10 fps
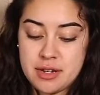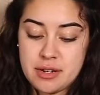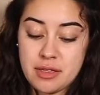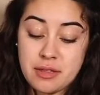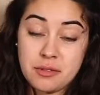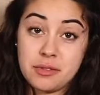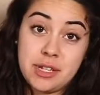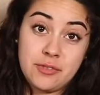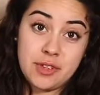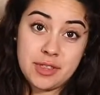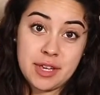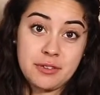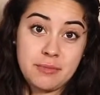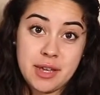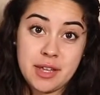into the little divot that
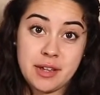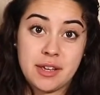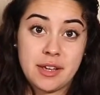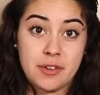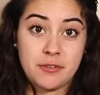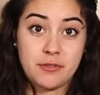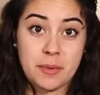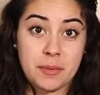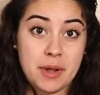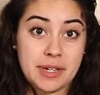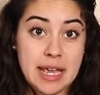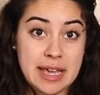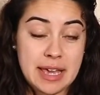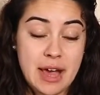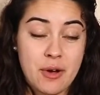you made from
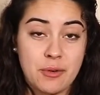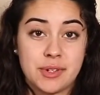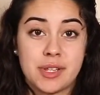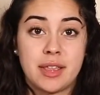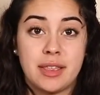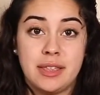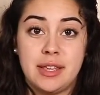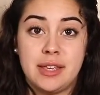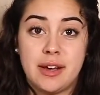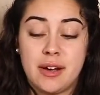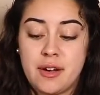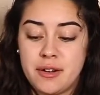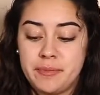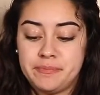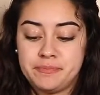taking out the
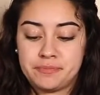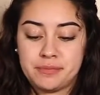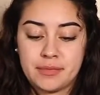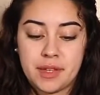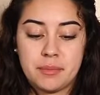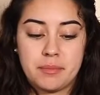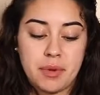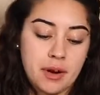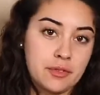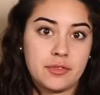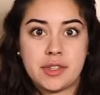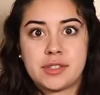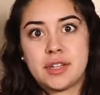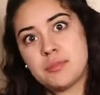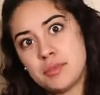part of this
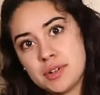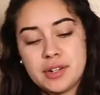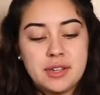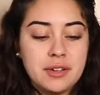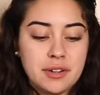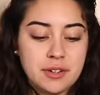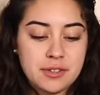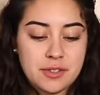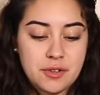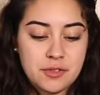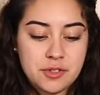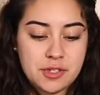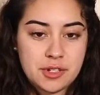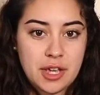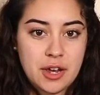that you put in here. So
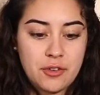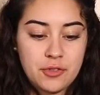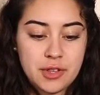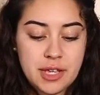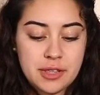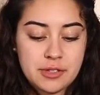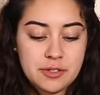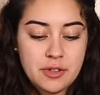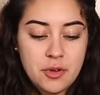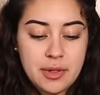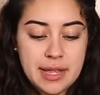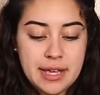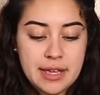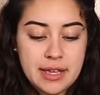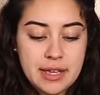just carefully and
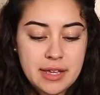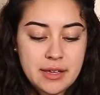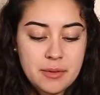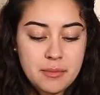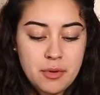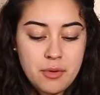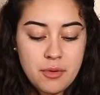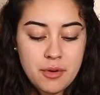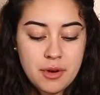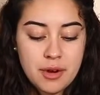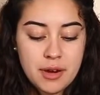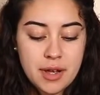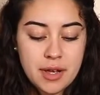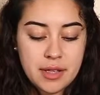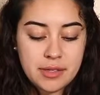slowly pour
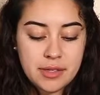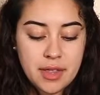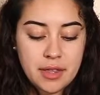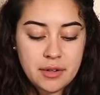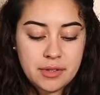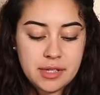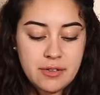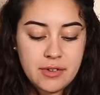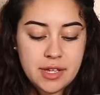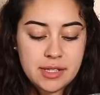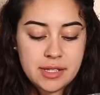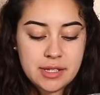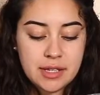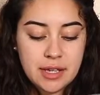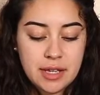into the little divot.
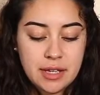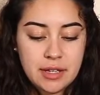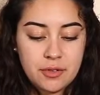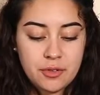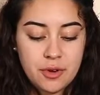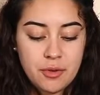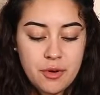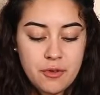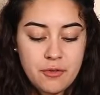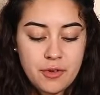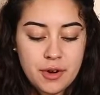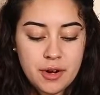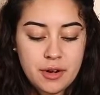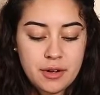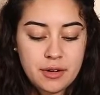It'll go
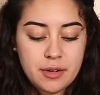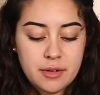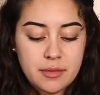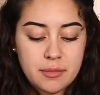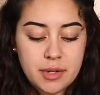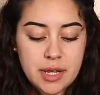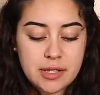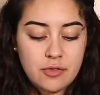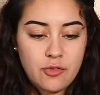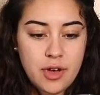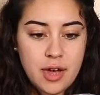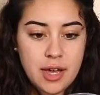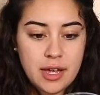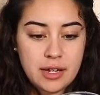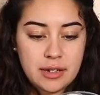over, but it's
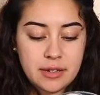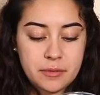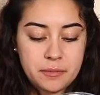fine.